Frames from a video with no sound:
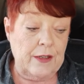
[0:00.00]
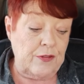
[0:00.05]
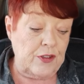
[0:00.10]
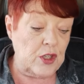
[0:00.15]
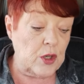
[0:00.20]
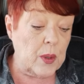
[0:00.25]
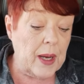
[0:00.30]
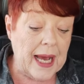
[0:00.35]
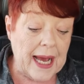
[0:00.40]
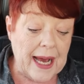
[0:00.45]
you
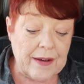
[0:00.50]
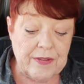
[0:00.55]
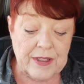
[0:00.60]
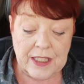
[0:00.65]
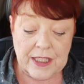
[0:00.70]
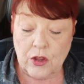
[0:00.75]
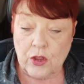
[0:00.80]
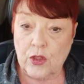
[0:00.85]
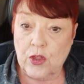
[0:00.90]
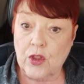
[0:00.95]
haven't
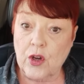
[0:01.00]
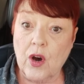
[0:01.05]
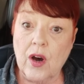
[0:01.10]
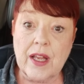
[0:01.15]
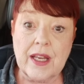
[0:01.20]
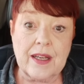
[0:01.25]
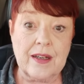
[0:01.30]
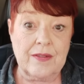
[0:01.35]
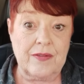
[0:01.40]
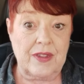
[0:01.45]
thought
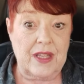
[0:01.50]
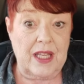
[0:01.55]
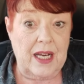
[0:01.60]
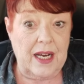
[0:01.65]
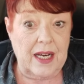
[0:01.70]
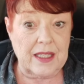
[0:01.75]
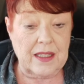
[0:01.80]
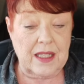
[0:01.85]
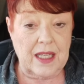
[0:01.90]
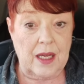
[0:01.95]
of
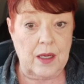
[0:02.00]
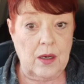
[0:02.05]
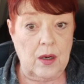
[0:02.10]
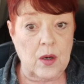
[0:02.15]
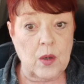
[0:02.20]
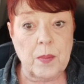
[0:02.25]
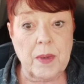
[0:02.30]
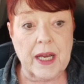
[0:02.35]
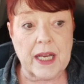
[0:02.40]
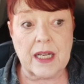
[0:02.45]
that, that, oh
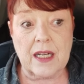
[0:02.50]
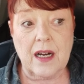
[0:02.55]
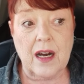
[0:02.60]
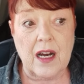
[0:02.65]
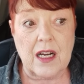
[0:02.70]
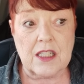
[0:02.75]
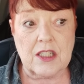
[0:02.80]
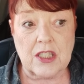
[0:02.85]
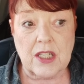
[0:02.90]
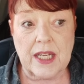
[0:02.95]
my
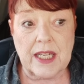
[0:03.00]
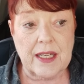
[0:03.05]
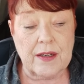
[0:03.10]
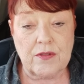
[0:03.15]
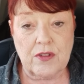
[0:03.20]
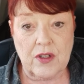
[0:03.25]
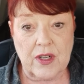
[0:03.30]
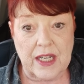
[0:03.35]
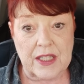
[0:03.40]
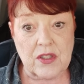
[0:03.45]
gosh, I
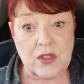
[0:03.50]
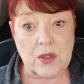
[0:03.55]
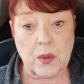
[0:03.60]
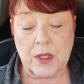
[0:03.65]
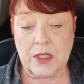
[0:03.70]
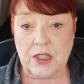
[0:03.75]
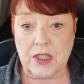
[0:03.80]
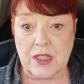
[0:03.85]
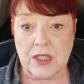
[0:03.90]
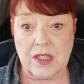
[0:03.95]
never ask
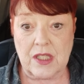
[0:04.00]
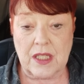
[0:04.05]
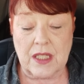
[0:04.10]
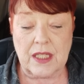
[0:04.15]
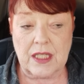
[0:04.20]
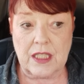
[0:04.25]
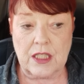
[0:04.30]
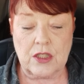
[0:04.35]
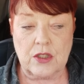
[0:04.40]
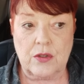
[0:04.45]
questions in an
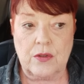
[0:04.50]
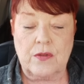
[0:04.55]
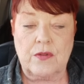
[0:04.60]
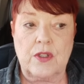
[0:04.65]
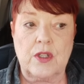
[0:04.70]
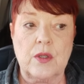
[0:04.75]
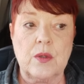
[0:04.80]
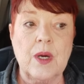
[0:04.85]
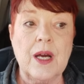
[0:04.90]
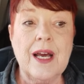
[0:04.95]

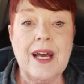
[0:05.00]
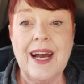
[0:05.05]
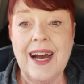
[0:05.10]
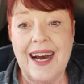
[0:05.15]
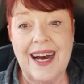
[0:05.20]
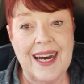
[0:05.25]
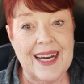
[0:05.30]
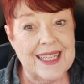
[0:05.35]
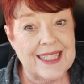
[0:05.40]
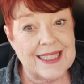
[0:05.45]
interview.
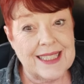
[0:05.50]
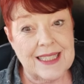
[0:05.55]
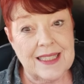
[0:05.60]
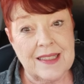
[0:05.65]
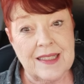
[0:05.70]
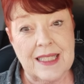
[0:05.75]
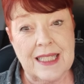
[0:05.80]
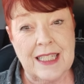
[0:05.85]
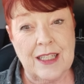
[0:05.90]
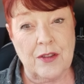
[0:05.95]
I
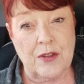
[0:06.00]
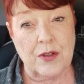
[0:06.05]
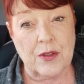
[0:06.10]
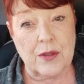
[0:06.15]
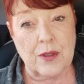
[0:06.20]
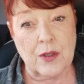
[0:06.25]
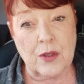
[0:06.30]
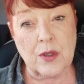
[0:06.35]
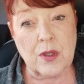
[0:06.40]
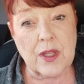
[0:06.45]
didn't either
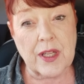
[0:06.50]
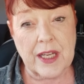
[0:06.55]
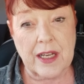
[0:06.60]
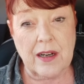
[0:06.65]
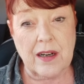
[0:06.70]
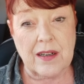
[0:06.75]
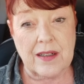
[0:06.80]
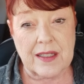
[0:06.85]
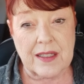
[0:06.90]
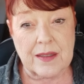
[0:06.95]
early
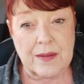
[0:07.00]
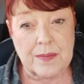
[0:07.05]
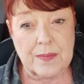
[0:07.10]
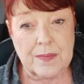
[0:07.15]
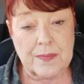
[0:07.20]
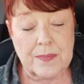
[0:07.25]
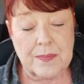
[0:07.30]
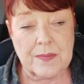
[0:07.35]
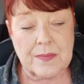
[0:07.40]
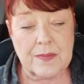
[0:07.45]
on.
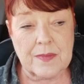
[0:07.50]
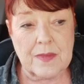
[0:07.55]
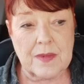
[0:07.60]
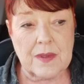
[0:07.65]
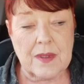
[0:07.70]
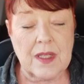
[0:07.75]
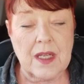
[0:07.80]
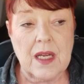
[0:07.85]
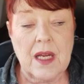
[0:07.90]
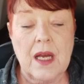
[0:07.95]

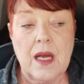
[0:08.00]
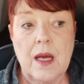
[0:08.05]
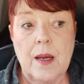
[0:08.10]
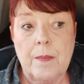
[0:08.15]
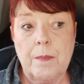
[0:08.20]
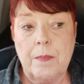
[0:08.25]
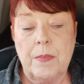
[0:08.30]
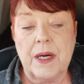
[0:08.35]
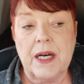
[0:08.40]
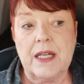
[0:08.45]

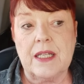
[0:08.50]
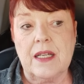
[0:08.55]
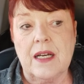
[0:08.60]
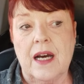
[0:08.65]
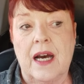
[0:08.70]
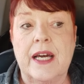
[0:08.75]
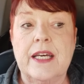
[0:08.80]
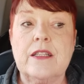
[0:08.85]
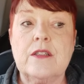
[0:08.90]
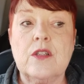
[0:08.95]
But
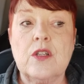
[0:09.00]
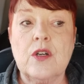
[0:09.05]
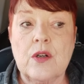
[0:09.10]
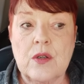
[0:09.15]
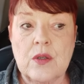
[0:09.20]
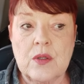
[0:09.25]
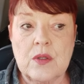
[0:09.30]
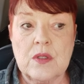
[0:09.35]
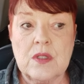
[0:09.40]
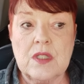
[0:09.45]
I
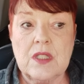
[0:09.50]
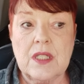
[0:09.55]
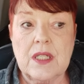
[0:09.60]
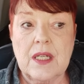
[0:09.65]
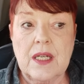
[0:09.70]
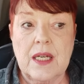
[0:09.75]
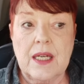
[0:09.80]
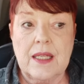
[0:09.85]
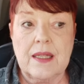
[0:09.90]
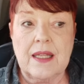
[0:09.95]
learned
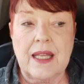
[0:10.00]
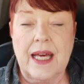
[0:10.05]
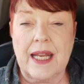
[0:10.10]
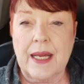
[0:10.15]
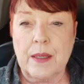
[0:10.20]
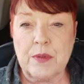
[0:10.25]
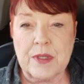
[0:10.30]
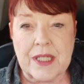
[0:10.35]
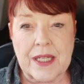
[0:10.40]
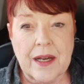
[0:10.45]
that I
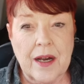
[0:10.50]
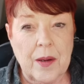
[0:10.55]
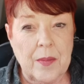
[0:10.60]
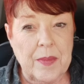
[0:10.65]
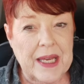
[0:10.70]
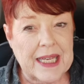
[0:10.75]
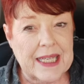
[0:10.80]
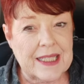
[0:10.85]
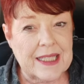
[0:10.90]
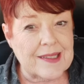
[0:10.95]
was
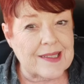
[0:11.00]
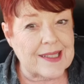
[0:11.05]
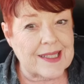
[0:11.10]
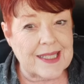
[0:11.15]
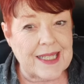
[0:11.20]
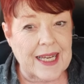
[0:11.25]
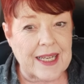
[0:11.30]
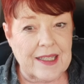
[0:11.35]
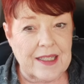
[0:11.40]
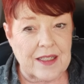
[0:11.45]
coming in
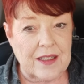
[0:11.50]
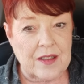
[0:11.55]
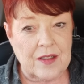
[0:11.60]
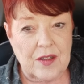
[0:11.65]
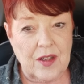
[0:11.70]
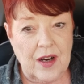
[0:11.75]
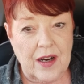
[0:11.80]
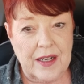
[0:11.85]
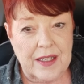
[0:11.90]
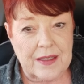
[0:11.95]
second a
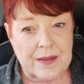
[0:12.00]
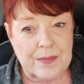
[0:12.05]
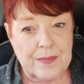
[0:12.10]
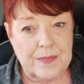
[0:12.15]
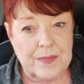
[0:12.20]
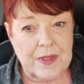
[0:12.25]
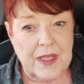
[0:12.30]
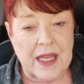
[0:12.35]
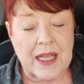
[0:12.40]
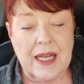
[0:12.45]
lot
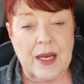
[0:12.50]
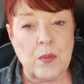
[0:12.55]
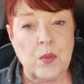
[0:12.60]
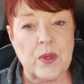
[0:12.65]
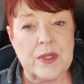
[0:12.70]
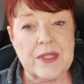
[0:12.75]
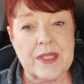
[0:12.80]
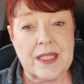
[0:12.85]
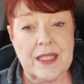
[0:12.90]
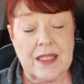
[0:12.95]
and I
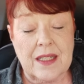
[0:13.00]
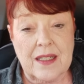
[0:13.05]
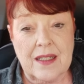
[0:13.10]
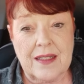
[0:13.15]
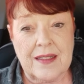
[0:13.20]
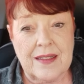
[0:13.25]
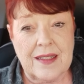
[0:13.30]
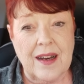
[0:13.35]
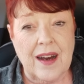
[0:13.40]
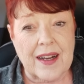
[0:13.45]
wasn't
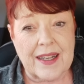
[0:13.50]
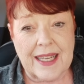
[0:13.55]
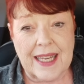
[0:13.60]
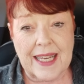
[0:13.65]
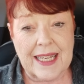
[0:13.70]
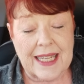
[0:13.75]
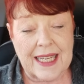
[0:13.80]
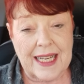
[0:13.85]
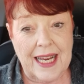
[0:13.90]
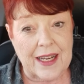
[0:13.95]
knocking
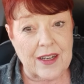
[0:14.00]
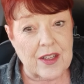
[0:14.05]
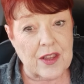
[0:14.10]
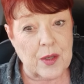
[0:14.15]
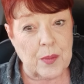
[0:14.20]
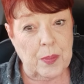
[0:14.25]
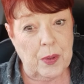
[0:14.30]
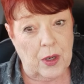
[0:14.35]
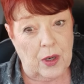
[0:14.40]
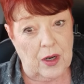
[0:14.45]
it out of the
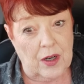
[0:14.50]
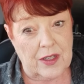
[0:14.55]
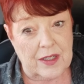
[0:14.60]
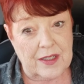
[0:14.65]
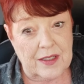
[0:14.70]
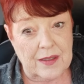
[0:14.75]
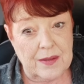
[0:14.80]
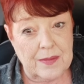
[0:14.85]
park.